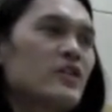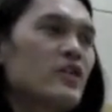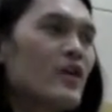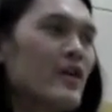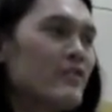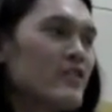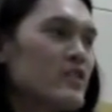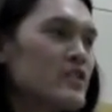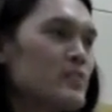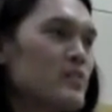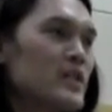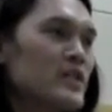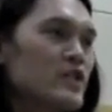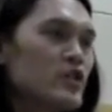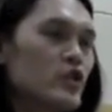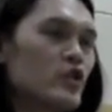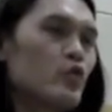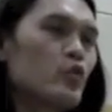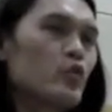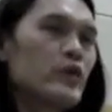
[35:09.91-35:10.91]
you don't have to spend
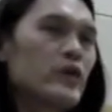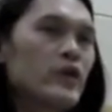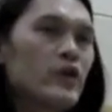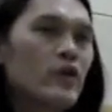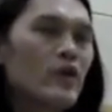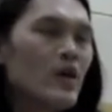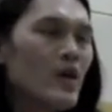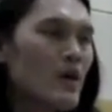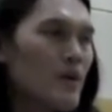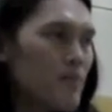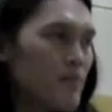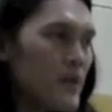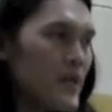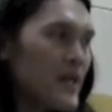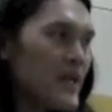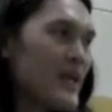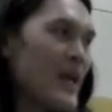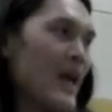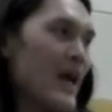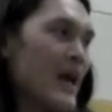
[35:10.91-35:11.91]
your career
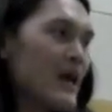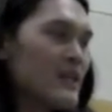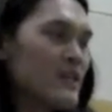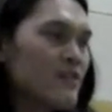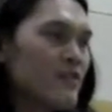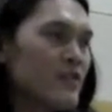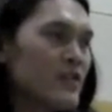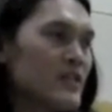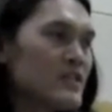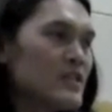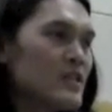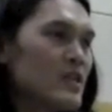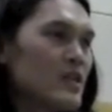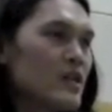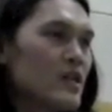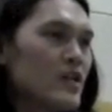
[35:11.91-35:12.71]
being an activist,